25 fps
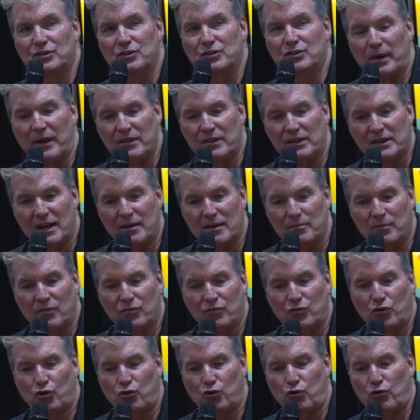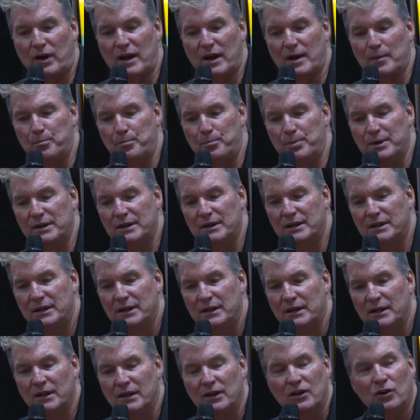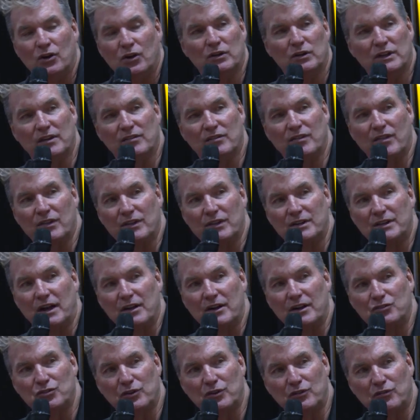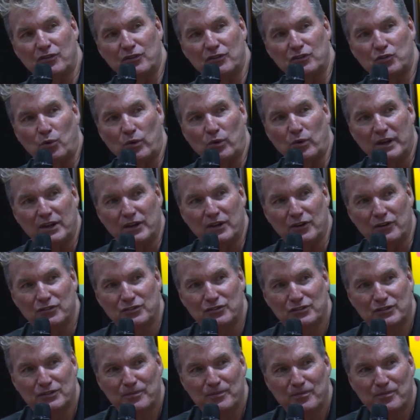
by the name of Kreb, who lived in the dungeon for 20 years.